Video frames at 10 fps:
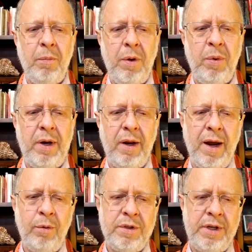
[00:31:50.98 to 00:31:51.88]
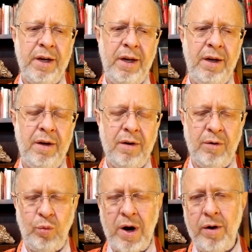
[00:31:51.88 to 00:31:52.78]
But I was getting
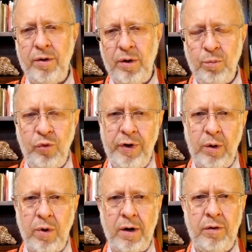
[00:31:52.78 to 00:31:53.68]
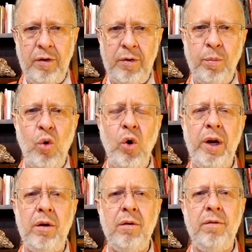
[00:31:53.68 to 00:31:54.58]
around or moving around to this
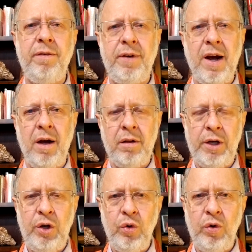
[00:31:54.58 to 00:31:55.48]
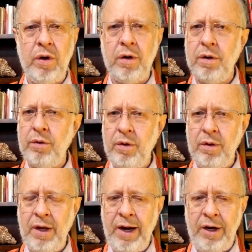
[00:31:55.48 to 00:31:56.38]
point of Kali Yuga, the
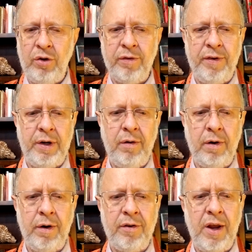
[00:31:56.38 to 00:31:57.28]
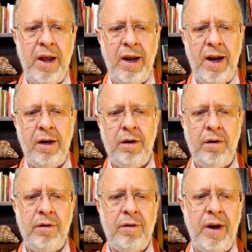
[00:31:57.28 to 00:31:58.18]
age of ignorance. And in
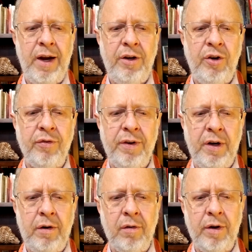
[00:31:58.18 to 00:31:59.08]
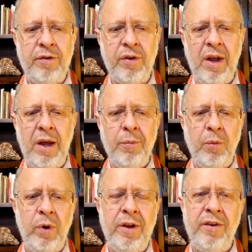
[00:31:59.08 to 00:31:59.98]
this age of ignorance, what
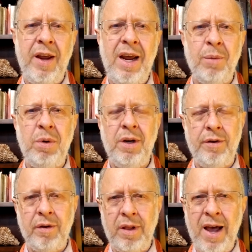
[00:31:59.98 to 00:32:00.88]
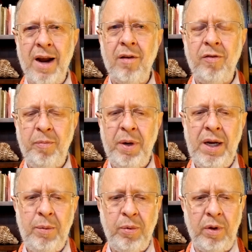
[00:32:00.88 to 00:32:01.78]
has happened is a lot of
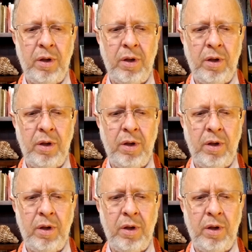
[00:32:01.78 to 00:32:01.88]
people